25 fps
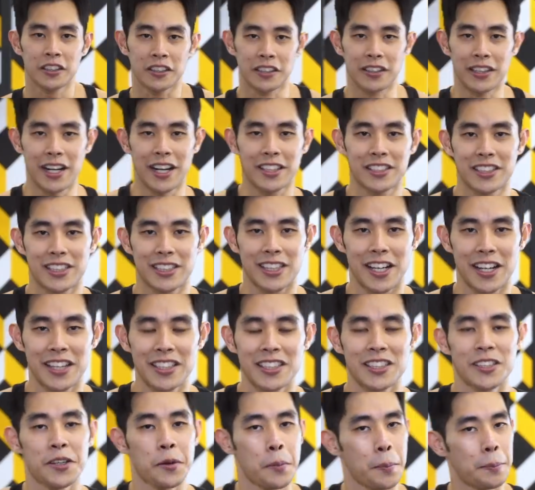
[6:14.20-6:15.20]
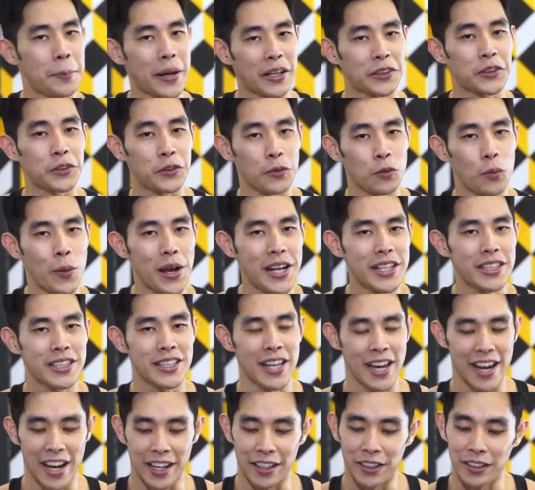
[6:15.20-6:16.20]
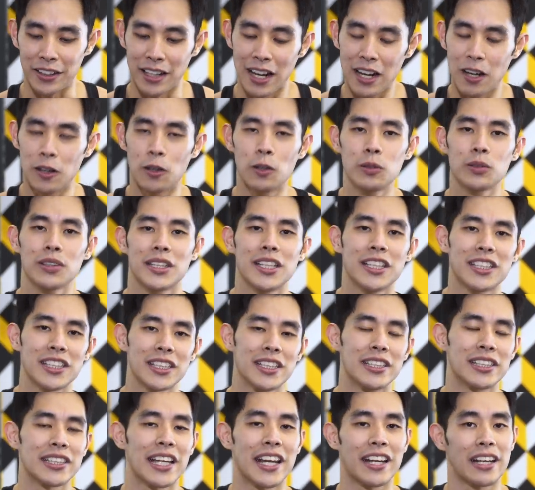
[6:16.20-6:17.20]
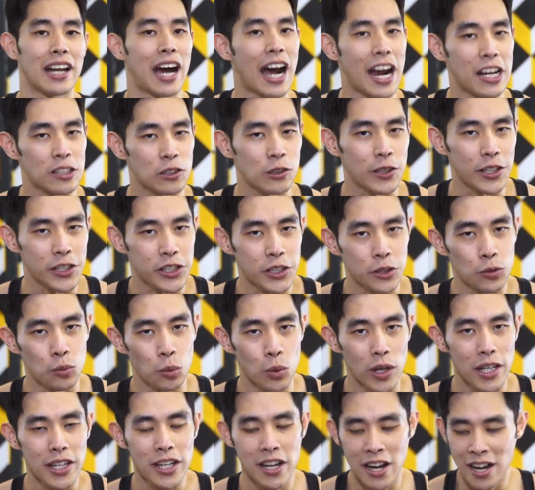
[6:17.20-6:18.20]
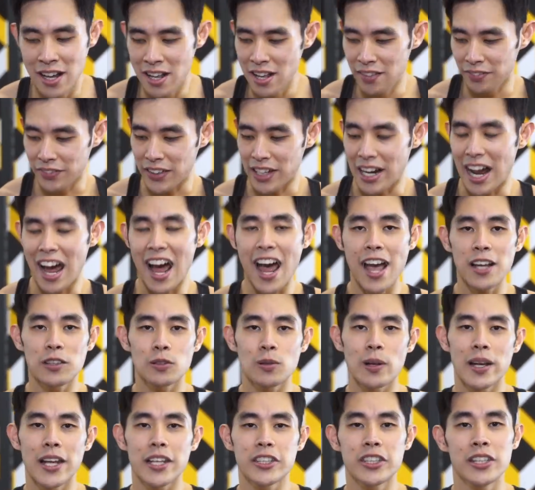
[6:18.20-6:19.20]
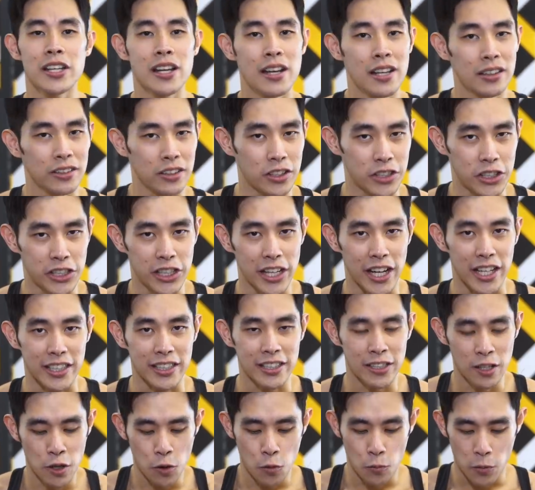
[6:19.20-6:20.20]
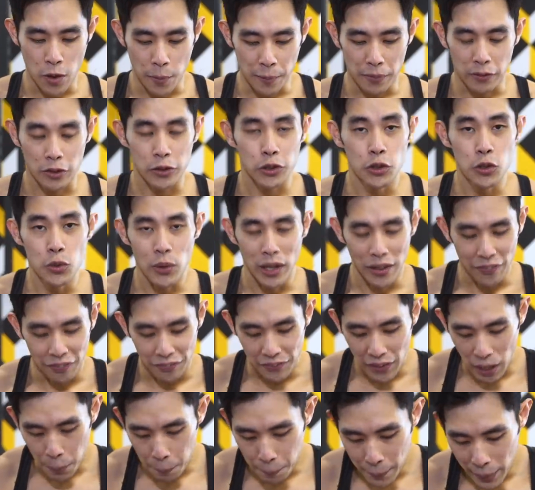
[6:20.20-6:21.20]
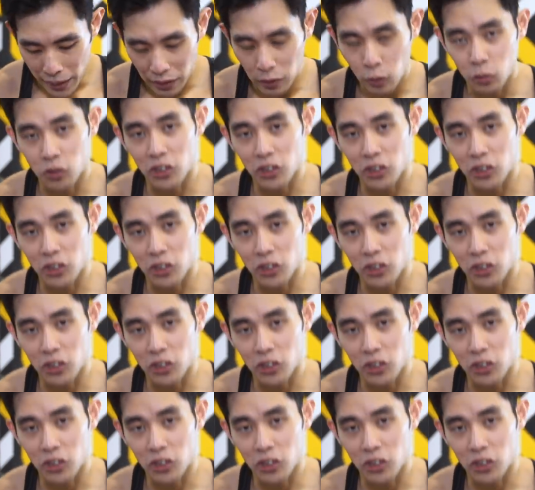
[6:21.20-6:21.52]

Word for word: Third exercise, back to the weights. And now this is an isolation work that isolates the chest. We're about to do a dumbbell